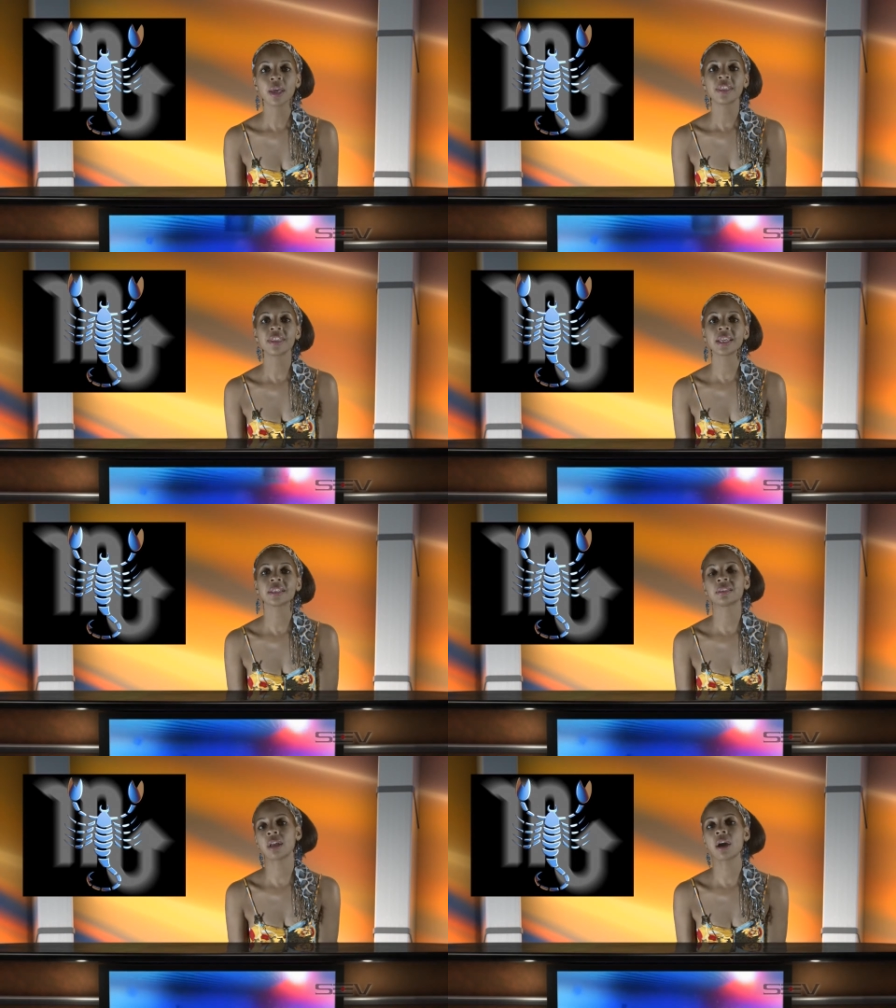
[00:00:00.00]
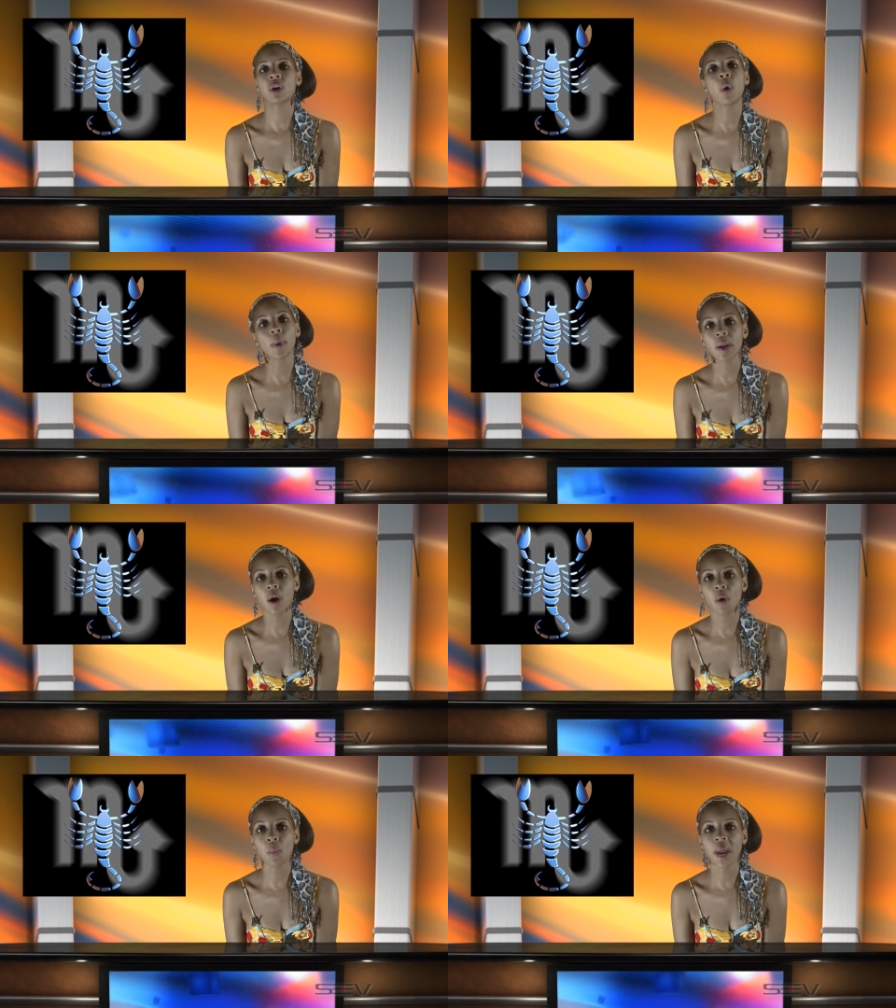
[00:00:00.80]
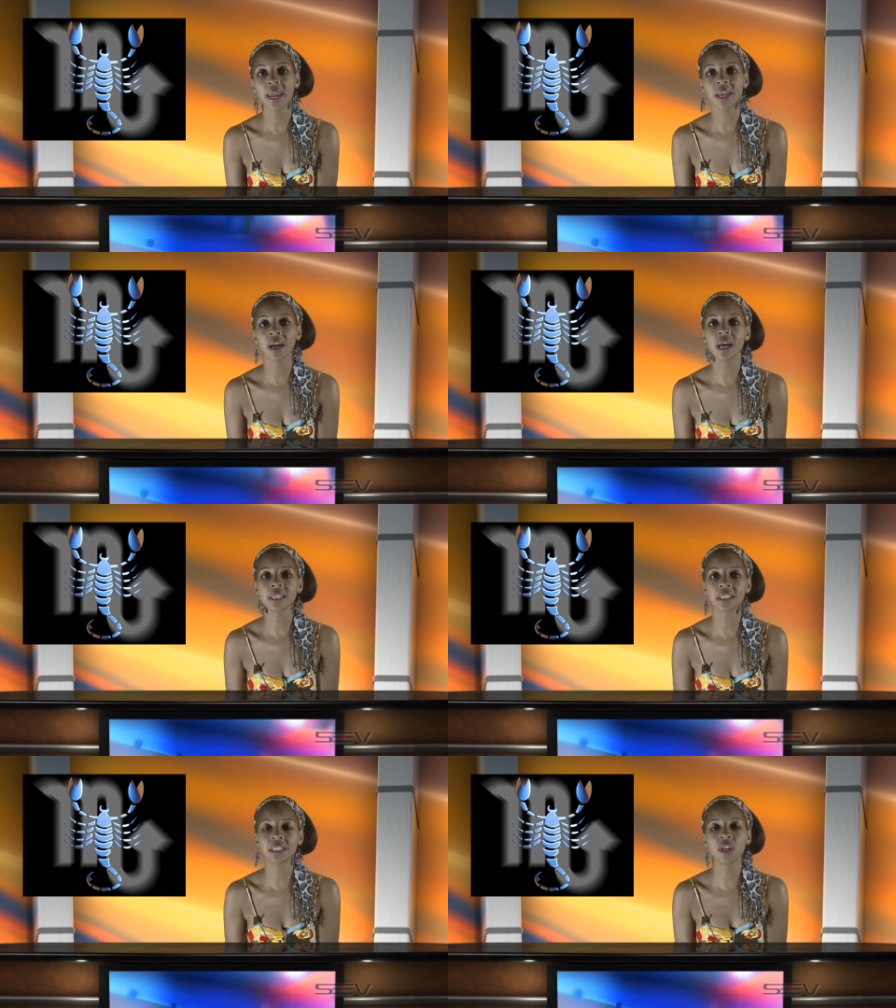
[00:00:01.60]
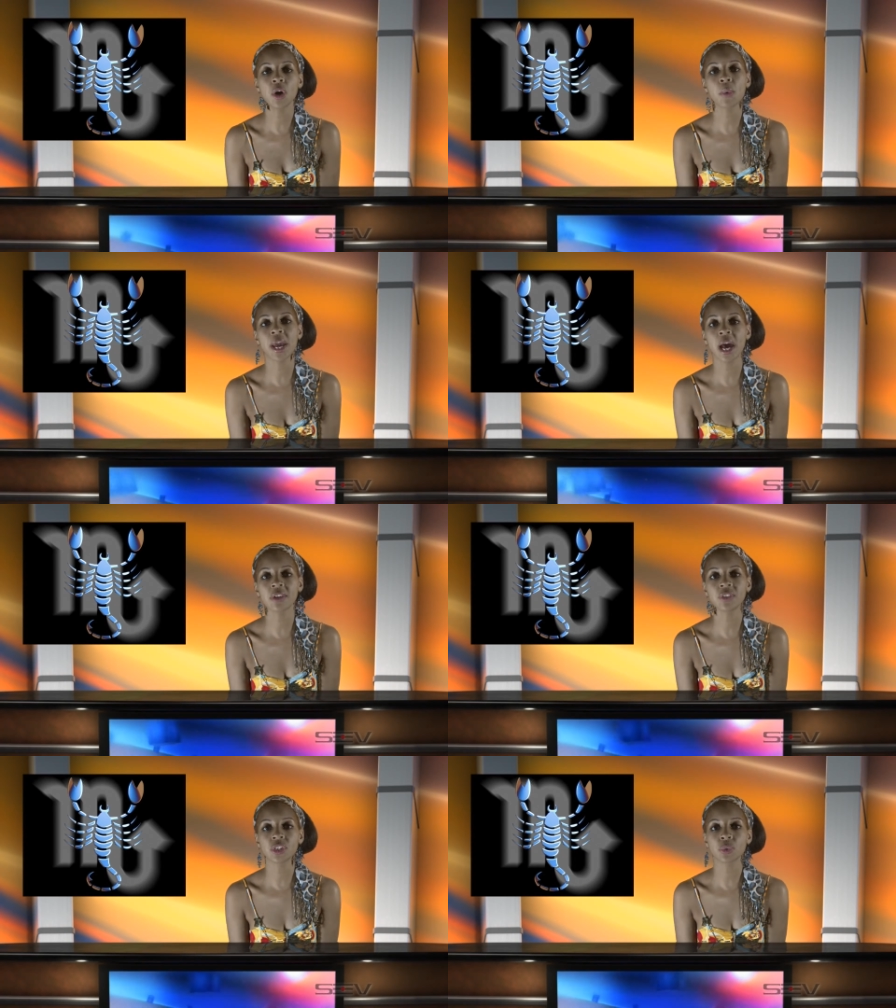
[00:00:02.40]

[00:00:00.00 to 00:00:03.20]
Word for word: things not going our way and kind of see our way out of it.